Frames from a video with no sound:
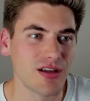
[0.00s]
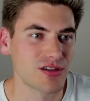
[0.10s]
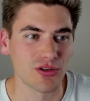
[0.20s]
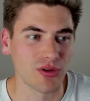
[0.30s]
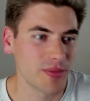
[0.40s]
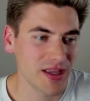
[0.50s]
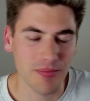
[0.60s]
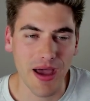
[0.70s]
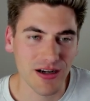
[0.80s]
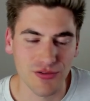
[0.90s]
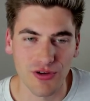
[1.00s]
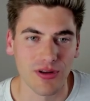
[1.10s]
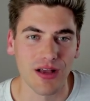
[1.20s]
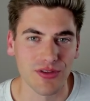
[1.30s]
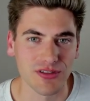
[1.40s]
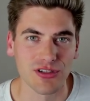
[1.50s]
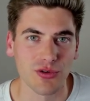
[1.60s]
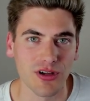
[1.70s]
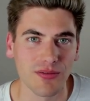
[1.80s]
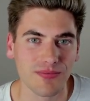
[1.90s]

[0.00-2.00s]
So let me get back to figuring out this tutorial.